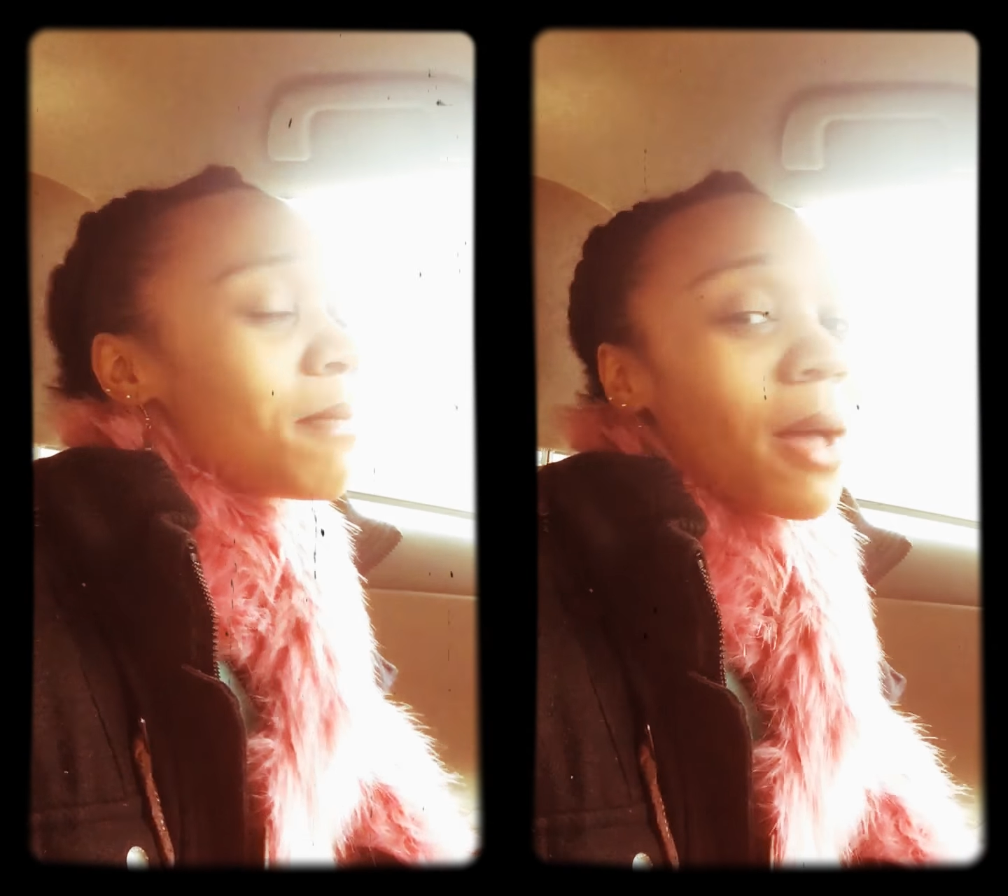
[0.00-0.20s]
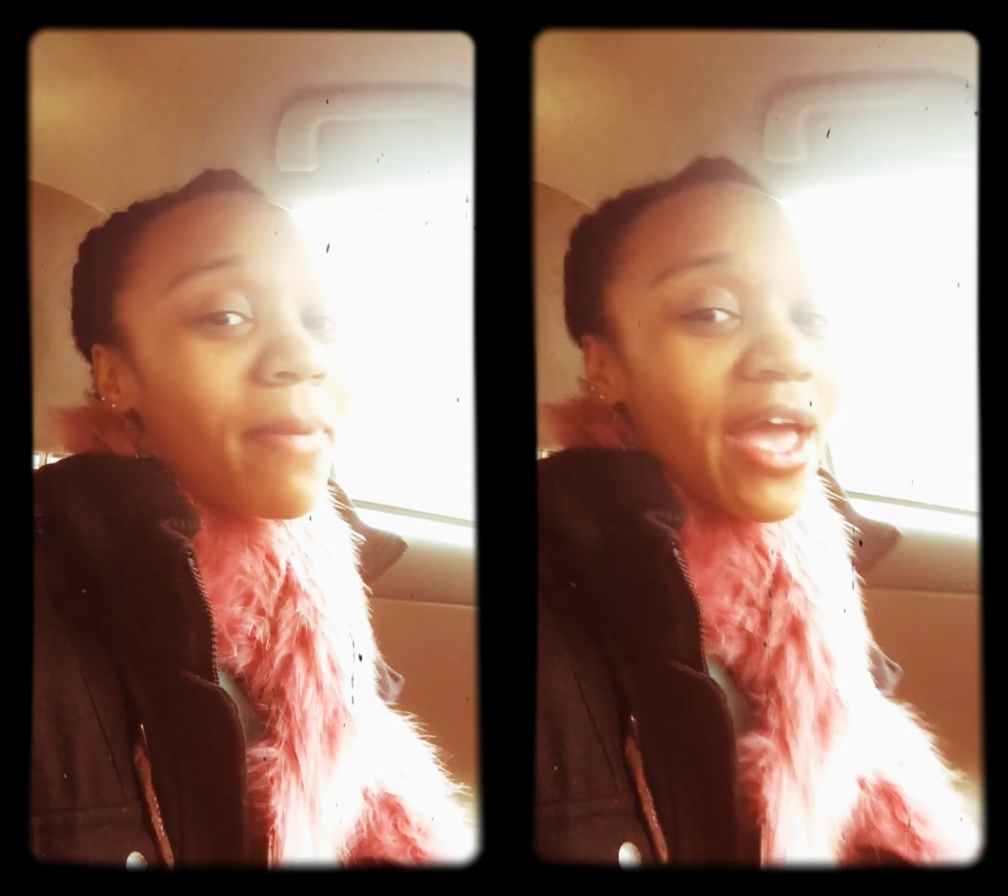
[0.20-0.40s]

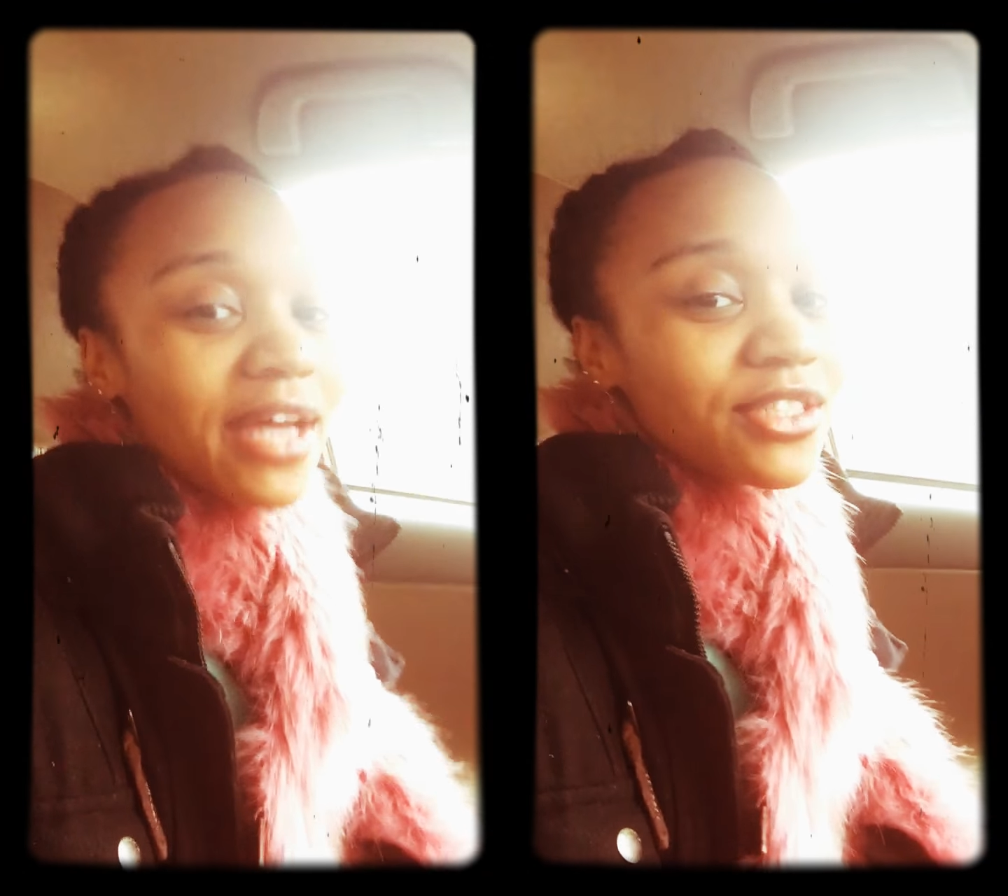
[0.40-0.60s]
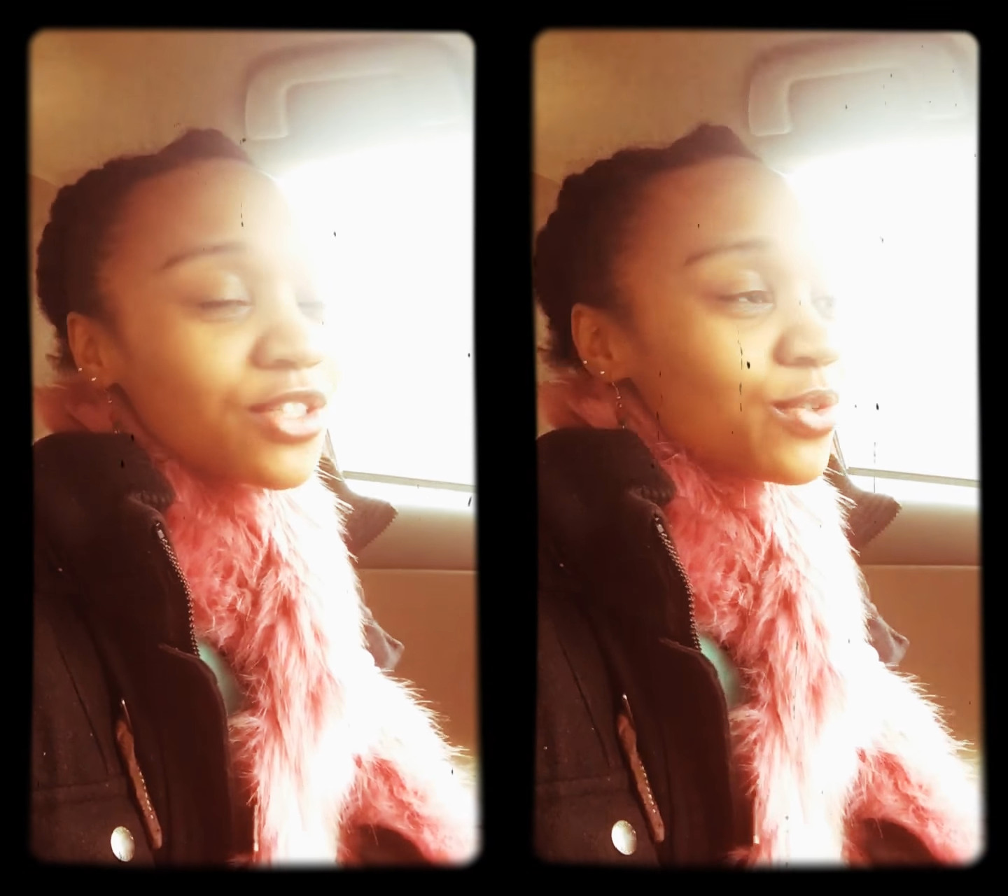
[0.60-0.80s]
my
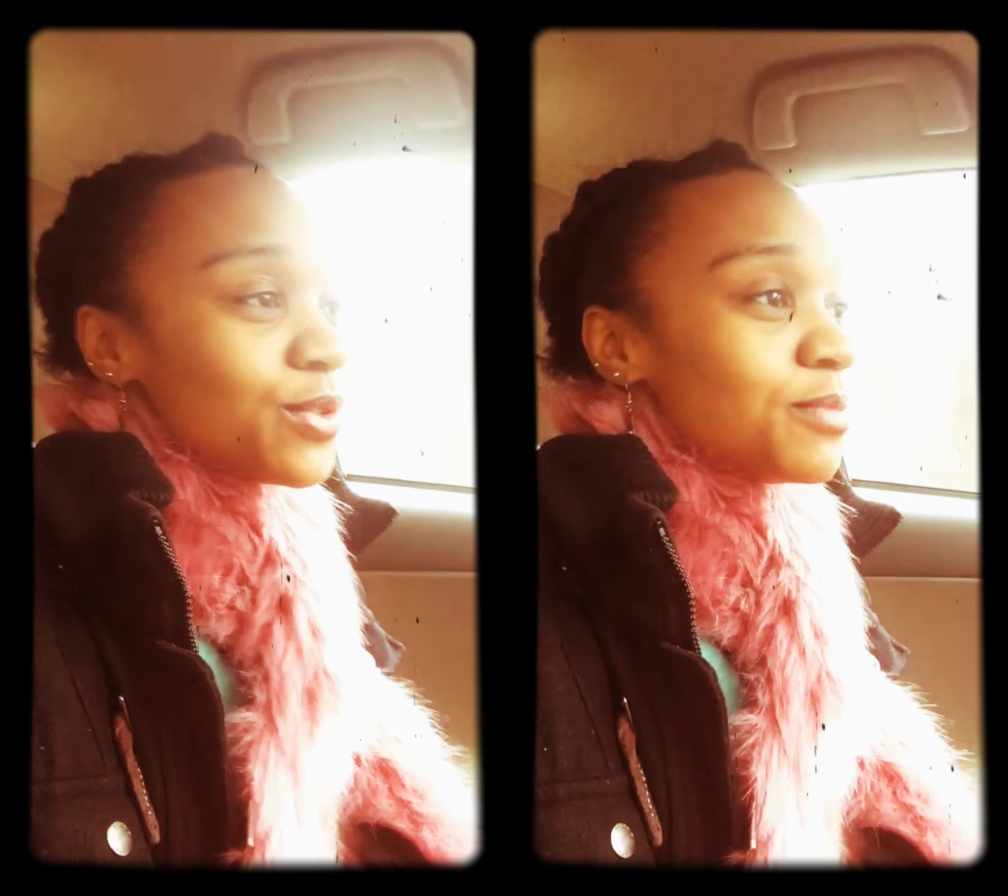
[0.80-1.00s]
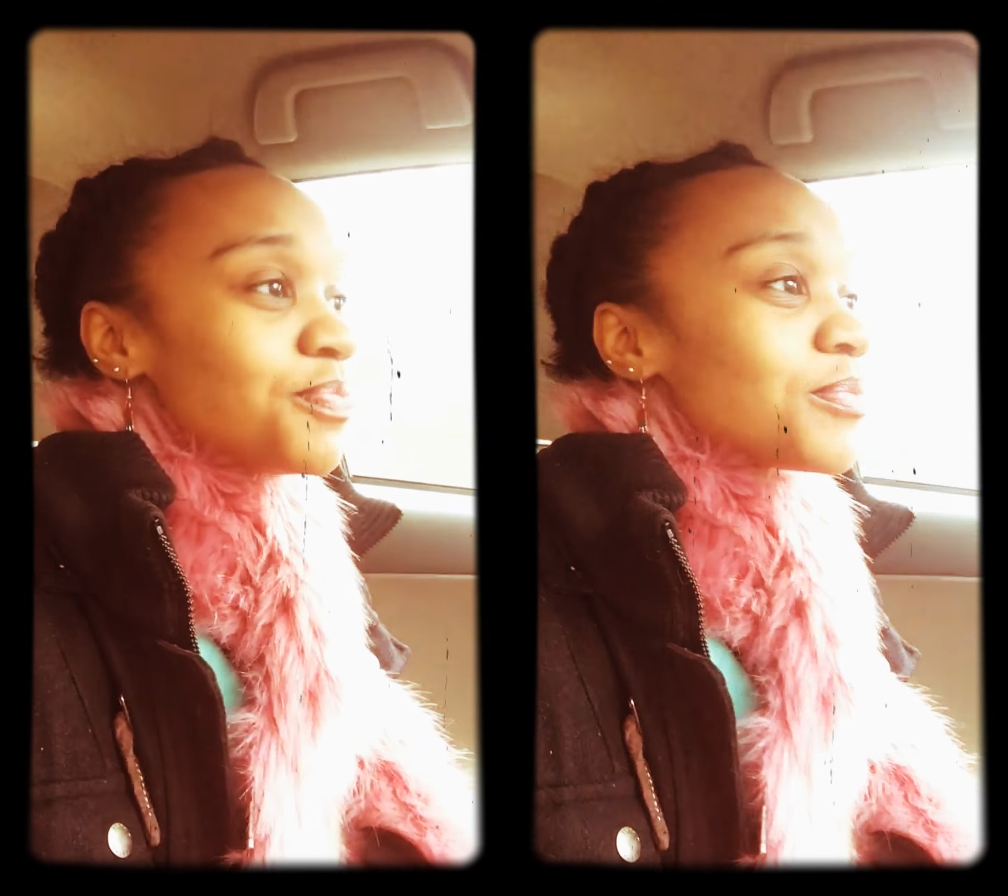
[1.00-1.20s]
pageant
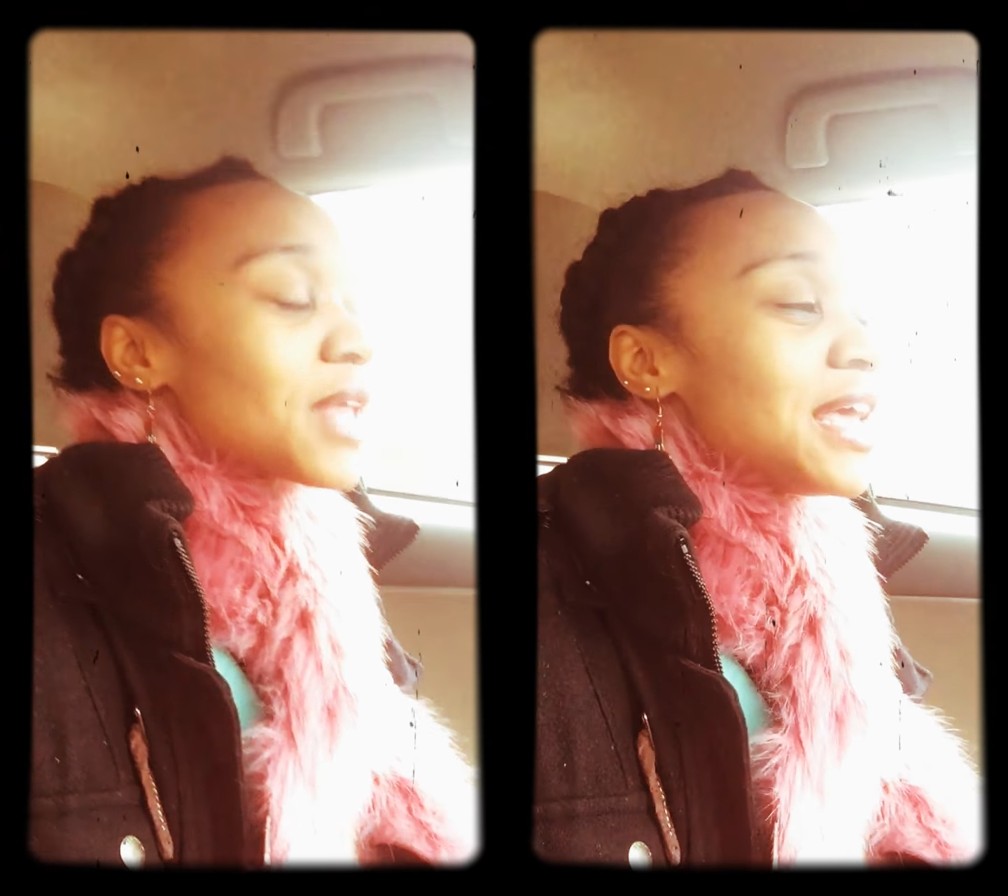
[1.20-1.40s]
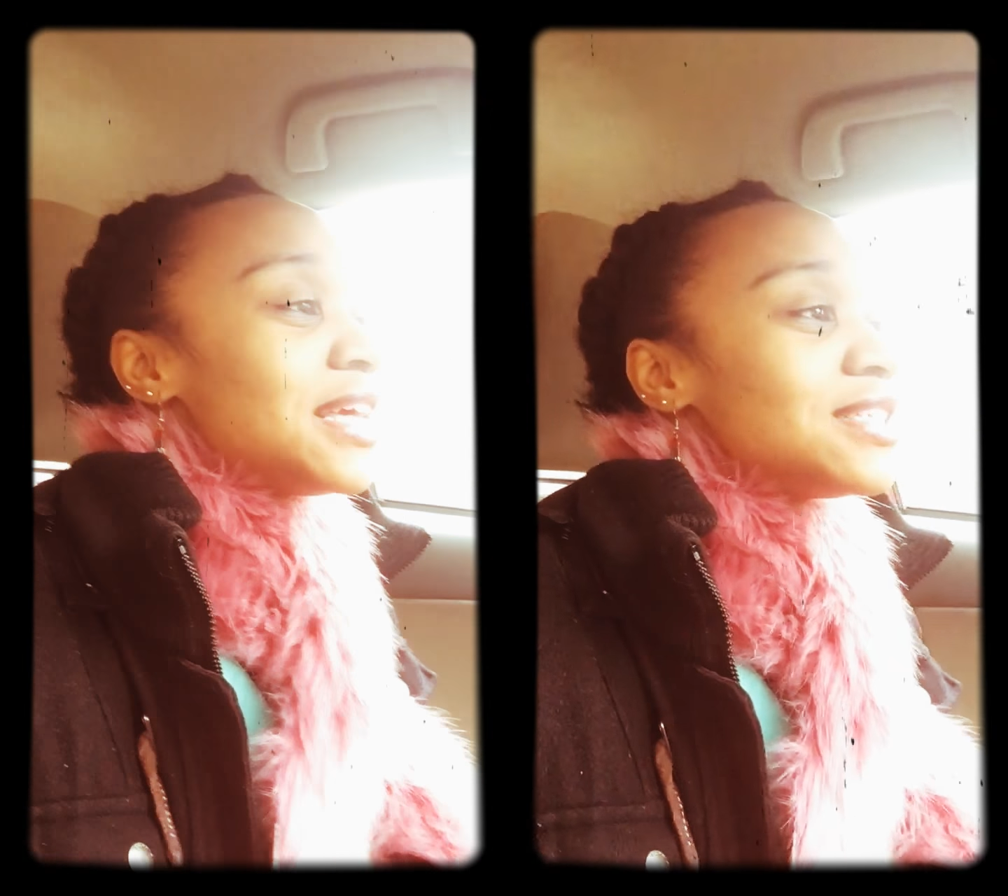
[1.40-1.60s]
group
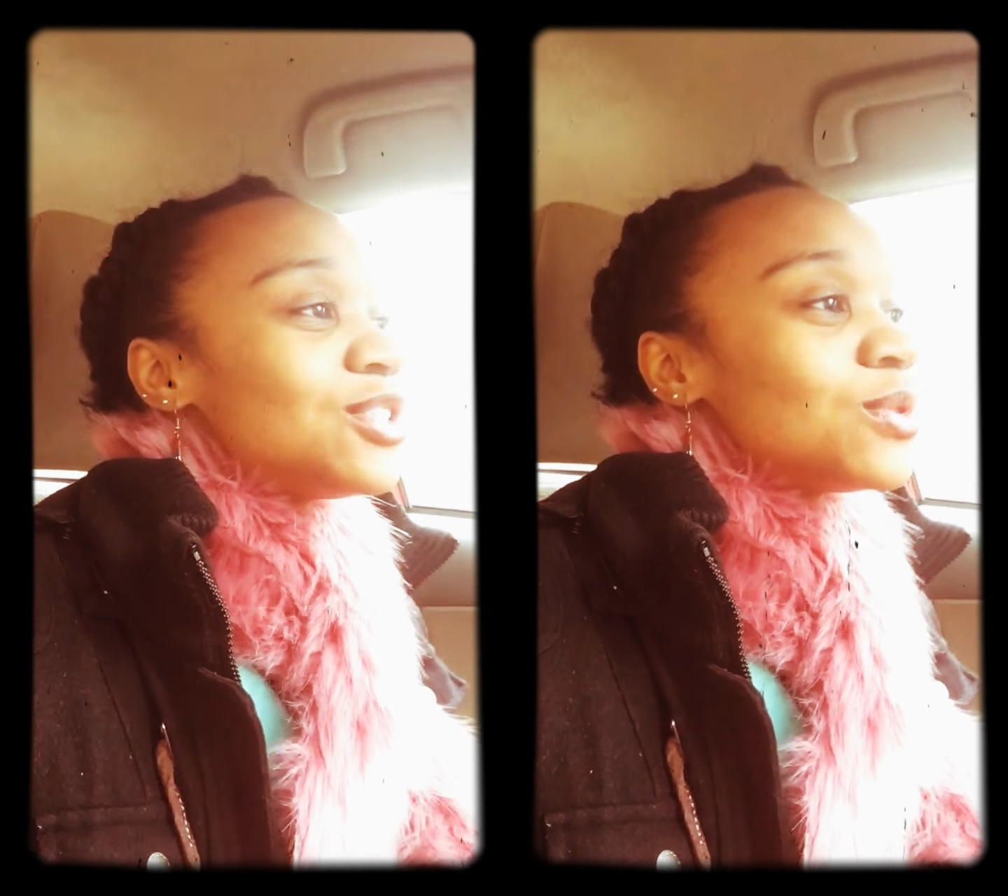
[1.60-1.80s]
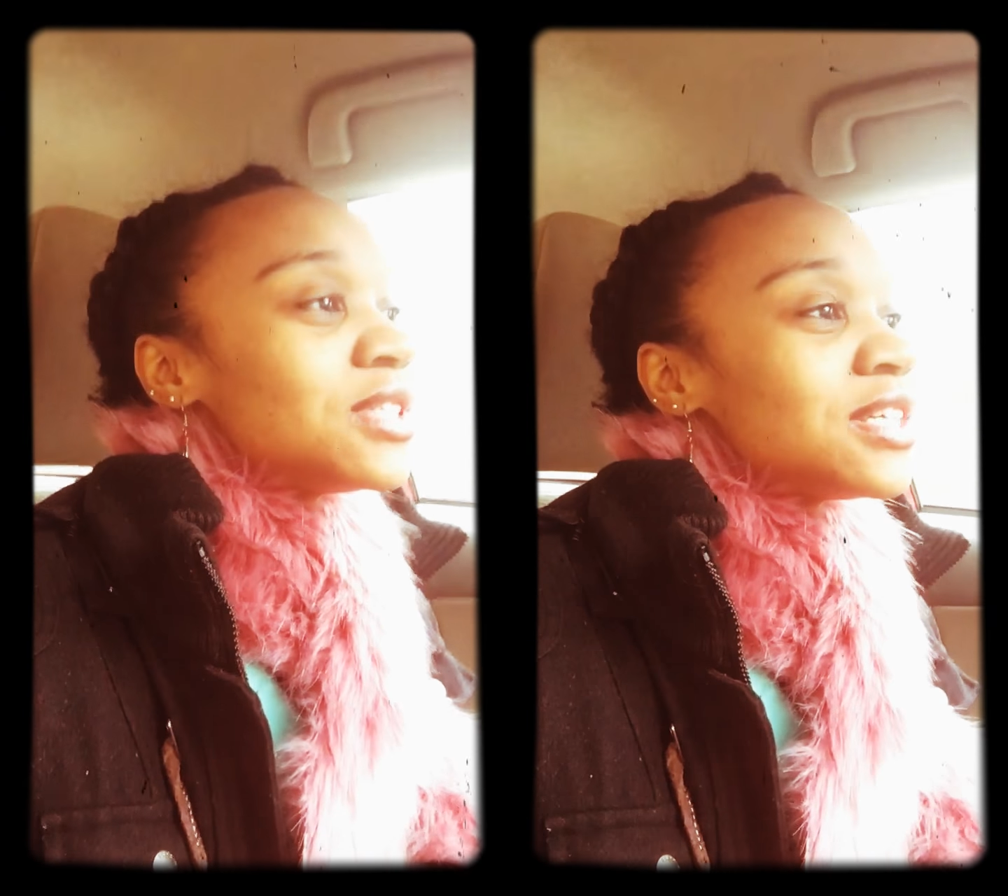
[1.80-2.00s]
is doing